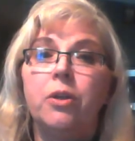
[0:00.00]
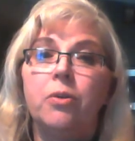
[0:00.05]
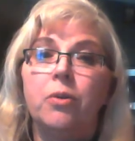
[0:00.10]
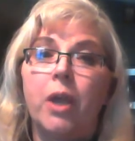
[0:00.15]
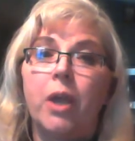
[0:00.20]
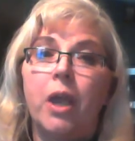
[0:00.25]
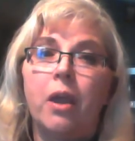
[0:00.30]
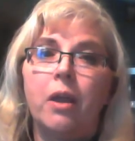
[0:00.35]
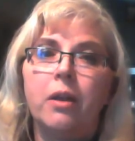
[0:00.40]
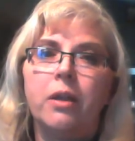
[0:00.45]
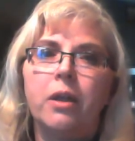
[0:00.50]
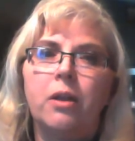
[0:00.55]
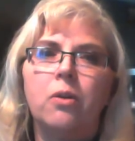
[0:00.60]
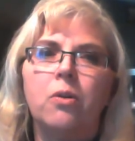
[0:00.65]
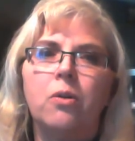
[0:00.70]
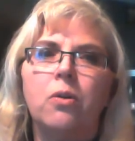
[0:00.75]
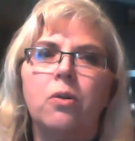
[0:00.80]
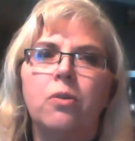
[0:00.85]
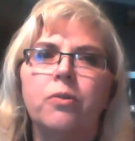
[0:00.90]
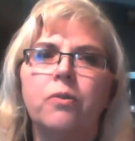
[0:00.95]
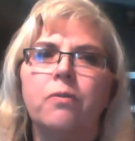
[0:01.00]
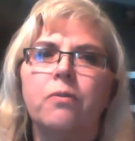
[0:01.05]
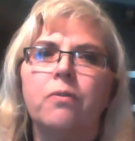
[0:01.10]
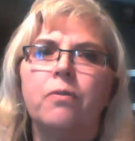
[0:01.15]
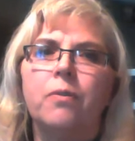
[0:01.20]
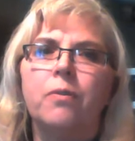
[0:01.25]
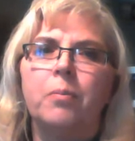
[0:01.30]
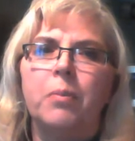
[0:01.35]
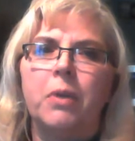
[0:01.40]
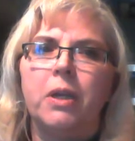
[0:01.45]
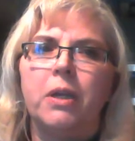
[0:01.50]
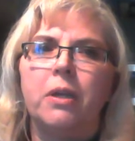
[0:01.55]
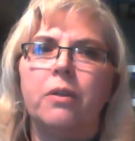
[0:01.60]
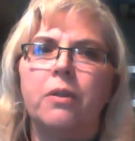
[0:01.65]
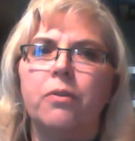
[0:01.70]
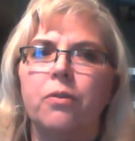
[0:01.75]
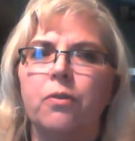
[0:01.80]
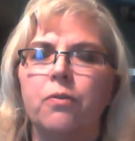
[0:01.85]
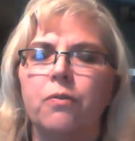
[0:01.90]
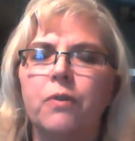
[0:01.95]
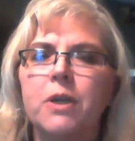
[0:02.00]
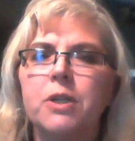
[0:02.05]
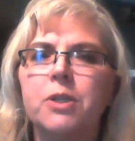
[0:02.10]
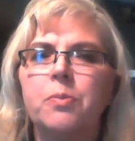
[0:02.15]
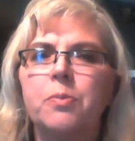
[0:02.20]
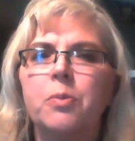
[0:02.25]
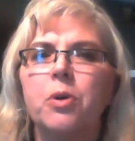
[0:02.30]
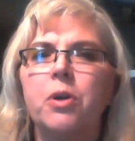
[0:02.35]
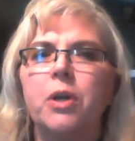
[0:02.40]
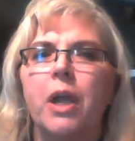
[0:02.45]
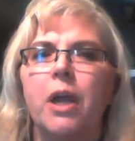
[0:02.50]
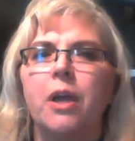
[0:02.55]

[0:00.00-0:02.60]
you can get a hold of me through Facebook